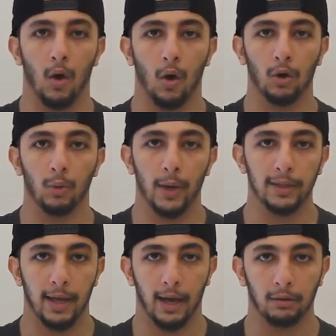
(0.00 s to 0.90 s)
all the
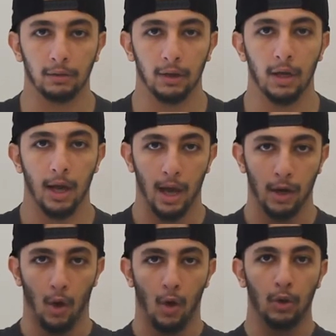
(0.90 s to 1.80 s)
way down
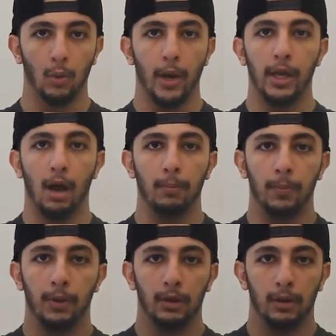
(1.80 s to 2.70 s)
and all the way up,